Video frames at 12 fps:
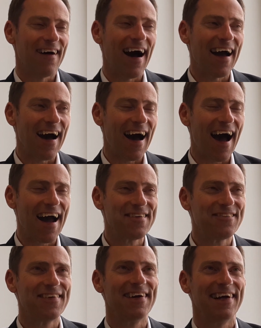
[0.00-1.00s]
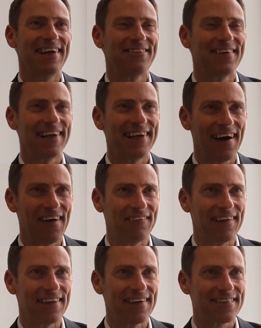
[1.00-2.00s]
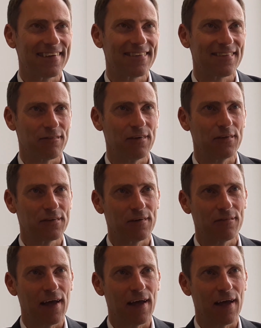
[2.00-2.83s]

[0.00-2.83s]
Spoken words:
Well, I really hope that this is the future of